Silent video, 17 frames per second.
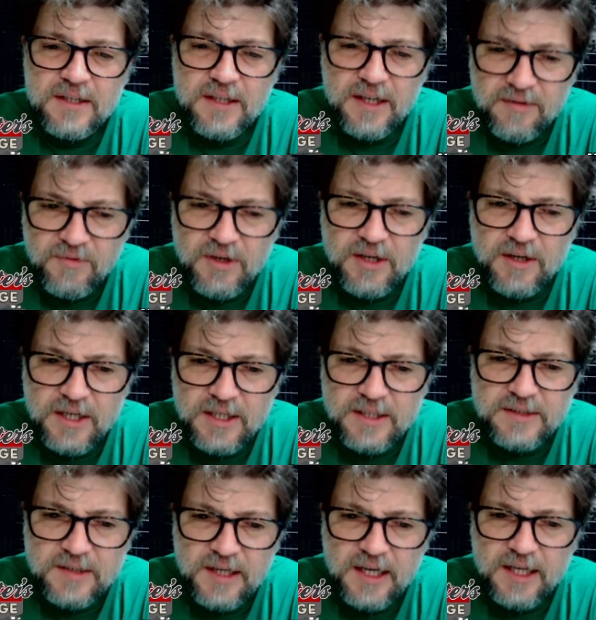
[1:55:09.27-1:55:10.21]
that I'm very
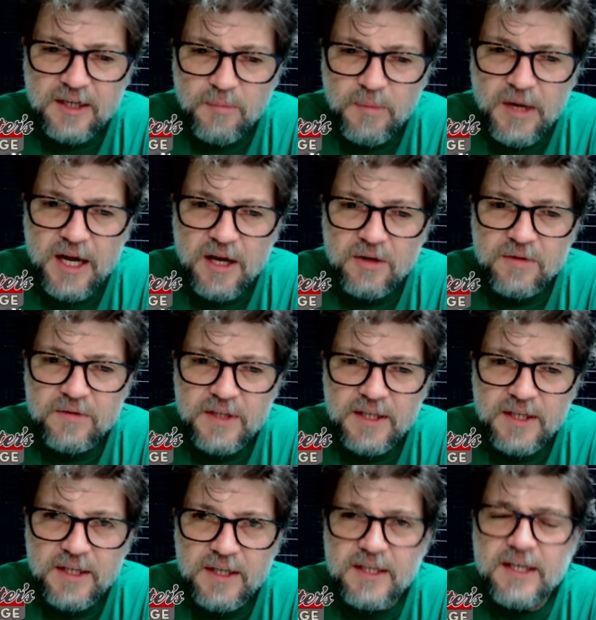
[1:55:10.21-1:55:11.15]
excited about,
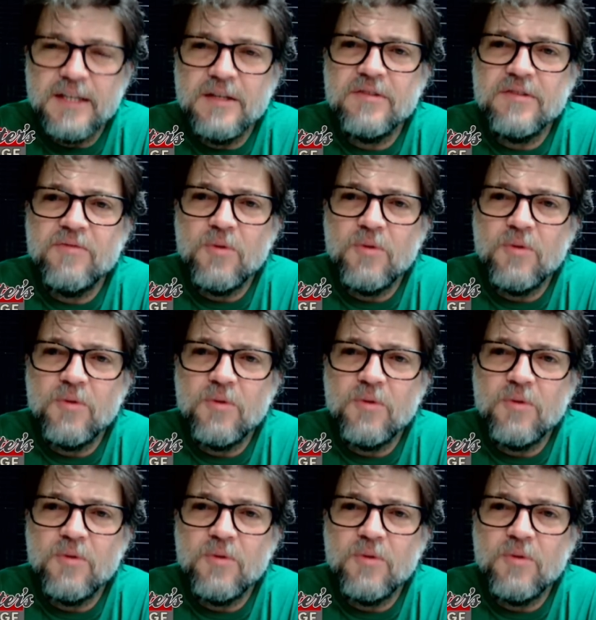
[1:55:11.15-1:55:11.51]
and I look